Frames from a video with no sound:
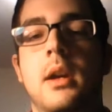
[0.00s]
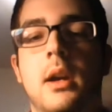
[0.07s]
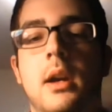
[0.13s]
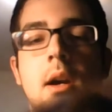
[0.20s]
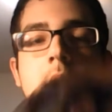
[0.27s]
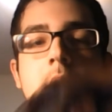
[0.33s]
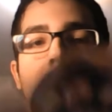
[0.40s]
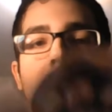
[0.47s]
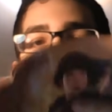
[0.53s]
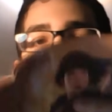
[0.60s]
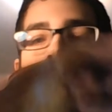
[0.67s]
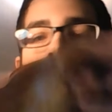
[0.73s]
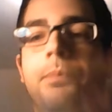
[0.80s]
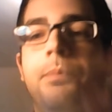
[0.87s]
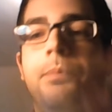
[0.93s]

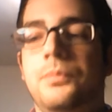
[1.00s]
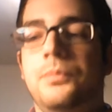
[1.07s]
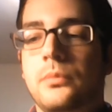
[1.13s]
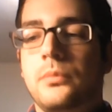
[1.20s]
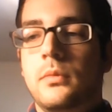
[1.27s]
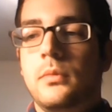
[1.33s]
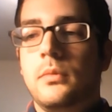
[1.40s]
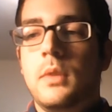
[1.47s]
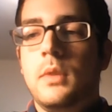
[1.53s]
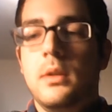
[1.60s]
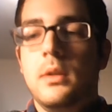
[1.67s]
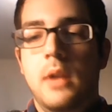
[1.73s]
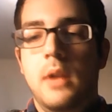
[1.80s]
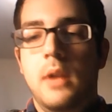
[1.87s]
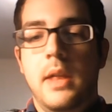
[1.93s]
And
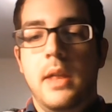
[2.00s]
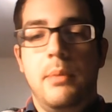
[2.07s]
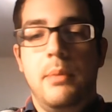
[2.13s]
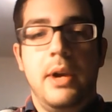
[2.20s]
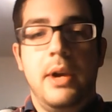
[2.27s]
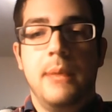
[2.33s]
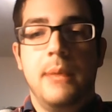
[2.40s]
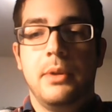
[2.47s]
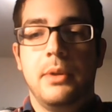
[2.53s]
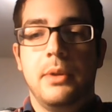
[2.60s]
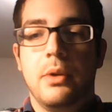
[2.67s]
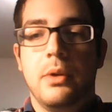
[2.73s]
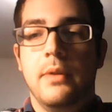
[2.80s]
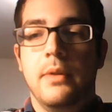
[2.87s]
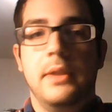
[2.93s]
then perhaps I'll
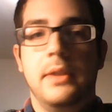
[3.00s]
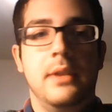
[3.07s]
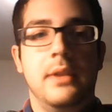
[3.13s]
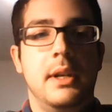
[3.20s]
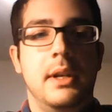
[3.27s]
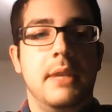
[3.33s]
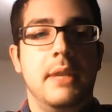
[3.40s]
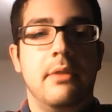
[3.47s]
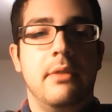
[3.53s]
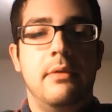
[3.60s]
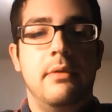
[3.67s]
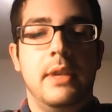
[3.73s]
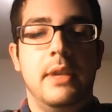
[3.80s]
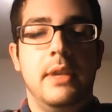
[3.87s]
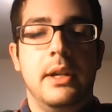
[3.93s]
go over this in a different
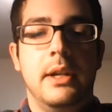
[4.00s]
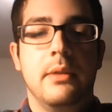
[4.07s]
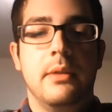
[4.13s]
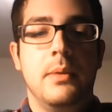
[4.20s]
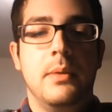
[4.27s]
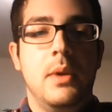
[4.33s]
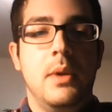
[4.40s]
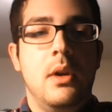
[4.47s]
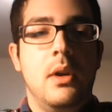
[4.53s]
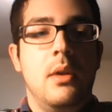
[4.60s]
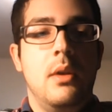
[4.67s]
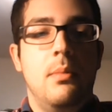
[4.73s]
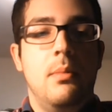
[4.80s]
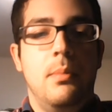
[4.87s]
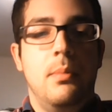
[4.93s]
video,
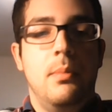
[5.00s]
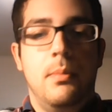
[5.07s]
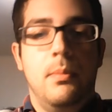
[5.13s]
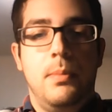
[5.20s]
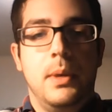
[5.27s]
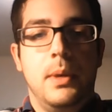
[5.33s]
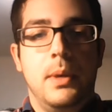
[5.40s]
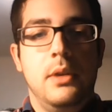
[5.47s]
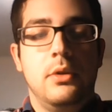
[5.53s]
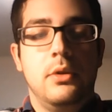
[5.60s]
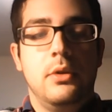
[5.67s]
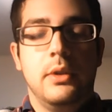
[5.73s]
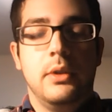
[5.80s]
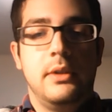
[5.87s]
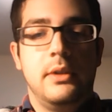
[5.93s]
but
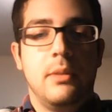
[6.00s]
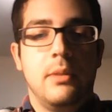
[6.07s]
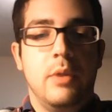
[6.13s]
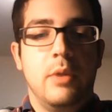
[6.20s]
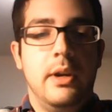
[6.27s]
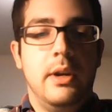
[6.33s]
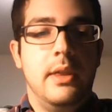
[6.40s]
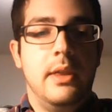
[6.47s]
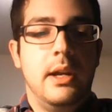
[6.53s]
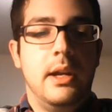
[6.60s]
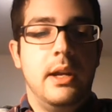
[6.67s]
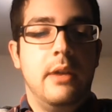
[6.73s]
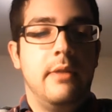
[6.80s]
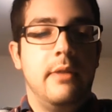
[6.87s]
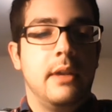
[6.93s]
usually somewhere in
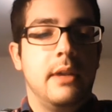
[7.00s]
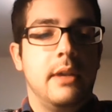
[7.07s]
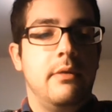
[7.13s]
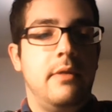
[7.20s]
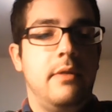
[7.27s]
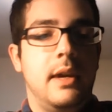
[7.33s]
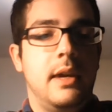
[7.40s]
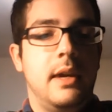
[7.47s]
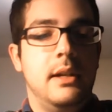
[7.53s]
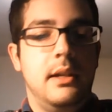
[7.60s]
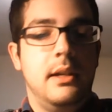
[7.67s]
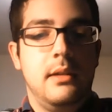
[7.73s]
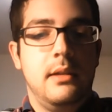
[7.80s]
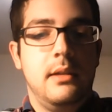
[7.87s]
there, if I can find it.